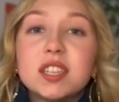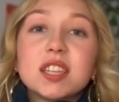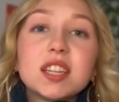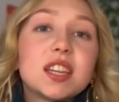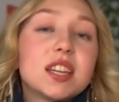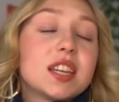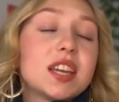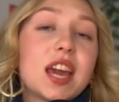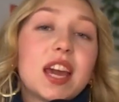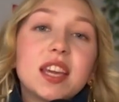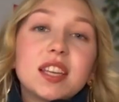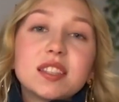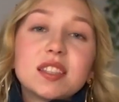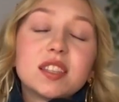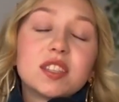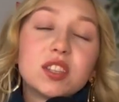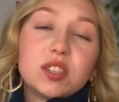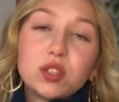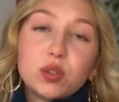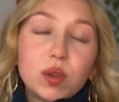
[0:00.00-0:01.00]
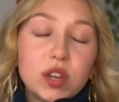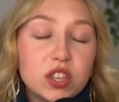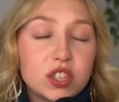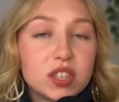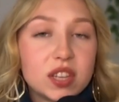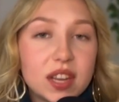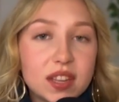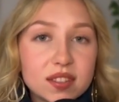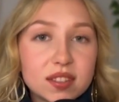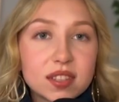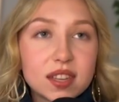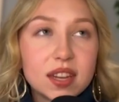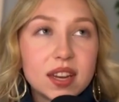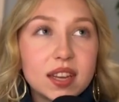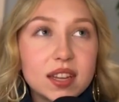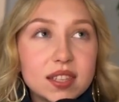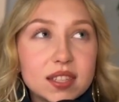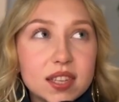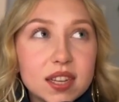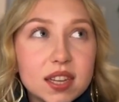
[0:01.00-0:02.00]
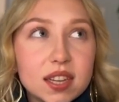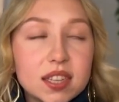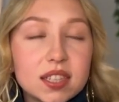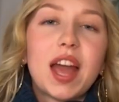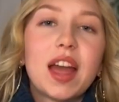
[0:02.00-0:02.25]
in case the situation escalated.